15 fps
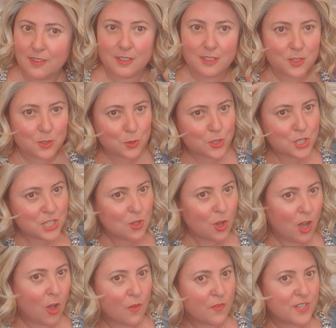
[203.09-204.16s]
So she's
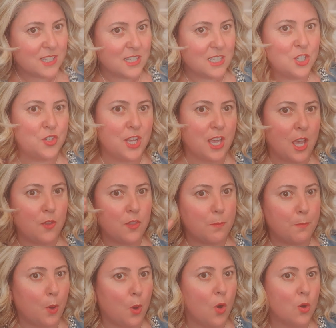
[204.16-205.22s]
not obviously straight out the
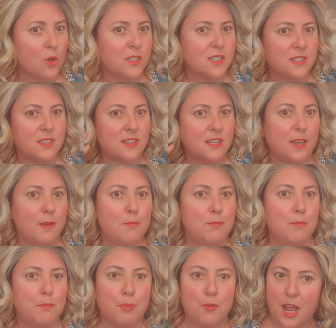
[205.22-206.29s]
box,
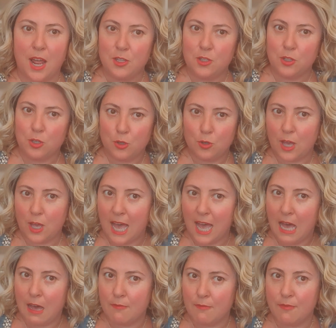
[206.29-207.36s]
brand new. I
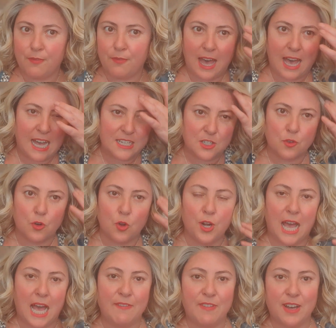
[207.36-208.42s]
have had her on, I
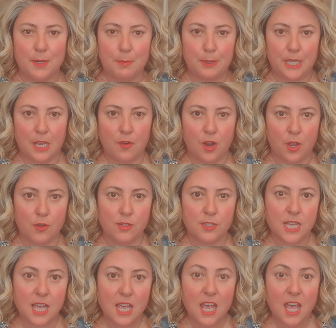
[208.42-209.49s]
have had a play around,
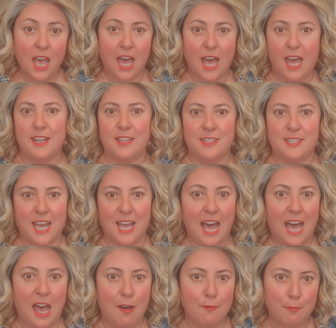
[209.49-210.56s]
and I
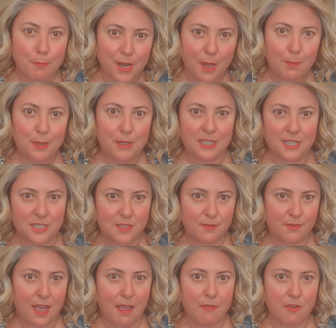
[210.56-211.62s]
have manipulated the
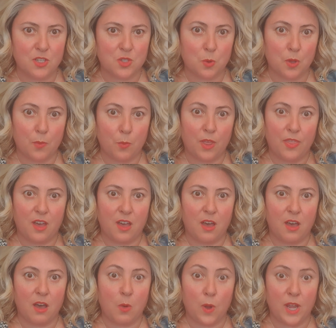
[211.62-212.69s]
fibres with
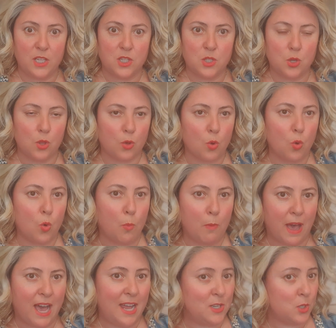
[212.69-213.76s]
a wide tooth comb,
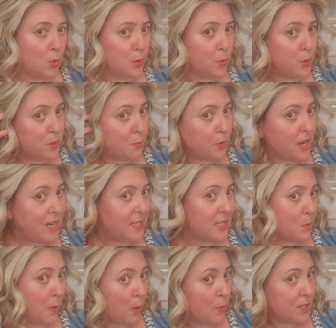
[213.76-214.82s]
and also sprayed
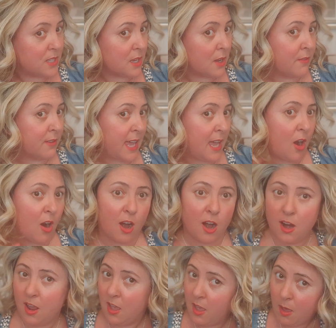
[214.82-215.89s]
as well to sort of get her
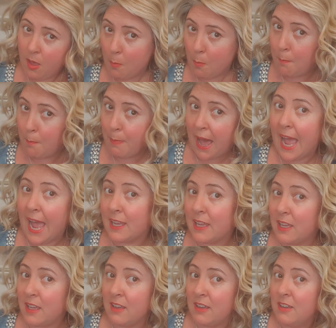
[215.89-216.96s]
back
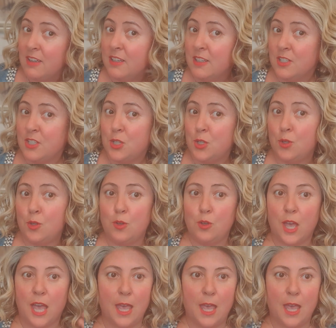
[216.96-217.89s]
to